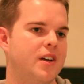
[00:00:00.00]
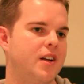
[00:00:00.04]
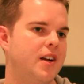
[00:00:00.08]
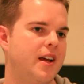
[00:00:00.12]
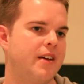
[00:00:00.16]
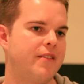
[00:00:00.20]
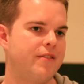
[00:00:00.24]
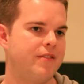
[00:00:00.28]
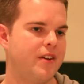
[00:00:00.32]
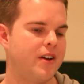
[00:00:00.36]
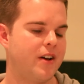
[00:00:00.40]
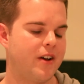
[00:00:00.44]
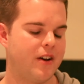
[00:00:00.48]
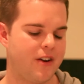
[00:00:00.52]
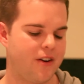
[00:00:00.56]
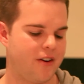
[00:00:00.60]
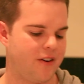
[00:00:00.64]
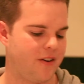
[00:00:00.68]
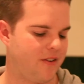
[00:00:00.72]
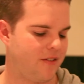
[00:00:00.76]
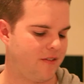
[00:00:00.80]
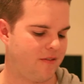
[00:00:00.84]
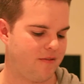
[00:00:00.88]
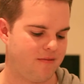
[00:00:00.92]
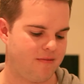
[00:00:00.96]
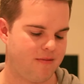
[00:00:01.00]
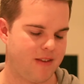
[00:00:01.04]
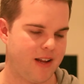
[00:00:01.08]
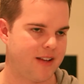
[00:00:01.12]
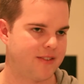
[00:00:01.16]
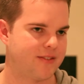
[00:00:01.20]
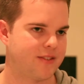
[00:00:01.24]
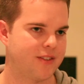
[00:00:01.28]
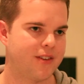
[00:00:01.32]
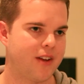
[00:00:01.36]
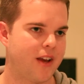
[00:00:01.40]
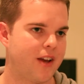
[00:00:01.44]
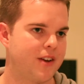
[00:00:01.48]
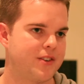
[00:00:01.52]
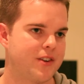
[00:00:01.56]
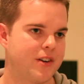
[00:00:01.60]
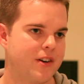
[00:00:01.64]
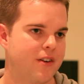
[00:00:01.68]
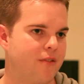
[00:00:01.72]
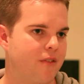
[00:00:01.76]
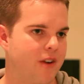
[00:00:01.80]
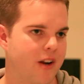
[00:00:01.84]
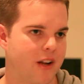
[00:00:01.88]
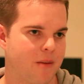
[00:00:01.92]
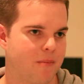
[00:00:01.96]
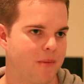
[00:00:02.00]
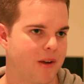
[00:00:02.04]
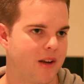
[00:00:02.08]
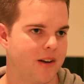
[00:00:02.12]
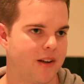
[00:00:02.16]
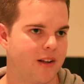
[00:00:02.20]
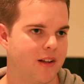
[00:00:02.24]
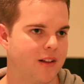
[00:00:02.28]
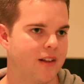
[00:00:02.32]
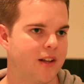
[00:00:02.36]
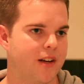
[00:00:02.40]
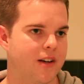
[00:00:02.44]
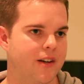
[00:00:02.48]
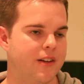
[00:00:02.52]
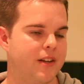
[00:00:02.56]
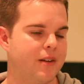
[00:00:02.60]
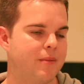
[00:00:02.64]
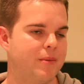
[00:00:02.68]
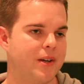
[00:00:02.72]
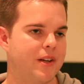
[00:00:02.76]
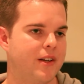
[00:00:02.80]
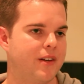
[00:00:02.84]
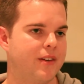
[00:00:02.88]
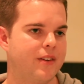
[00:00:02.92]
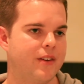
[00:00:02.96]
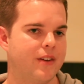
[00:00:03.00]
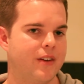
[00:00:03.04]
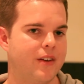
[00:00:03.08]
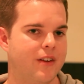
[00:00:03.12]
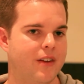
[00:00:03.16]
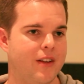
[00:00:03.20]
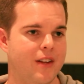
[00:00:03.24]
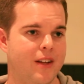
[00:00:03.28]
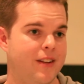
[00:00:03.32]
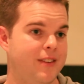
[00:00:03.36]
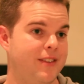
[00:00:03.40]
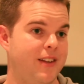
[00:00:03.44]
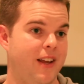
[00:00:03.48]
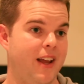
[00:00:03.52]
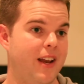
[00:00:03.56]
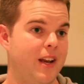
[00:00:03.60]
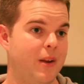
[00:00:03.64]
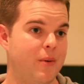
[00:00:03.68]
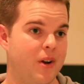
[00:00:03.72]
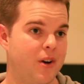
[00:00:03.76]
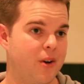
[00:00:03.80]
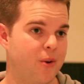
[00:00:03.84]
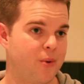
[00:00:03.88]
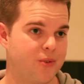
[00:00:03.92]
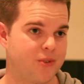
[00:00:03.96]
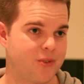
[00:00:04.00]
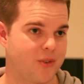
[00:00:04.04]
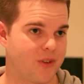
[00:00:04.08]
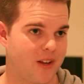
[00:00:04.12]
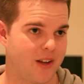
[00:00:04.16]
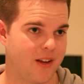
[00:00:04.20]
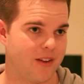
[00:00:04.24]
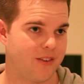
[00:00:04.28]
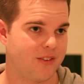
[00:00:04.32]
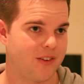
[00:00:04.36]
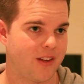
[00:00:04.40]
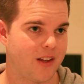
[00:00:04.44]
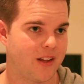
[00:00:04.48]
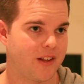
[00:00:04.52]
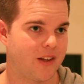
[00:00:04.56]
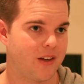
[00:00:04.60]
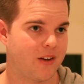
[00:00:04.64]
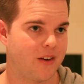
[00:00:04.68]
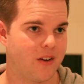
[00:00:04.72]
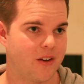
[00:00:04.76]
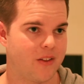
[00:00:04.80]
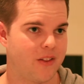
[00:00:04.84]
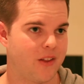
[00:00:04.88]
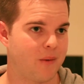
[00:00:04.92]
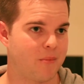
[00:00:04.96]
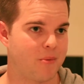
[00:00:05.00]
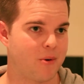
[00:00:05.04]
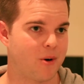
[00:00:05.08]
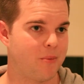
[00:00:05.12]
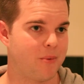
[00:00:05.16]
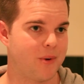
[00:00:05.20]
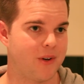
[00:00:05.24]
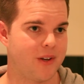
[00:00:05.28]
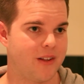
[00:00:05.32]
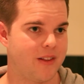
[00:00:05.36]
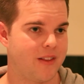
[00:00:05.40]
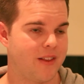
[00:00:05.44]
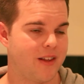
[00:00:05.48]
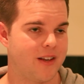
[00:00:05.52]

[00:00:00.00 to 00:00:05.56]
I'd have no hesitation in recommending Glen and Dimity to anyone who was looking at selling their property.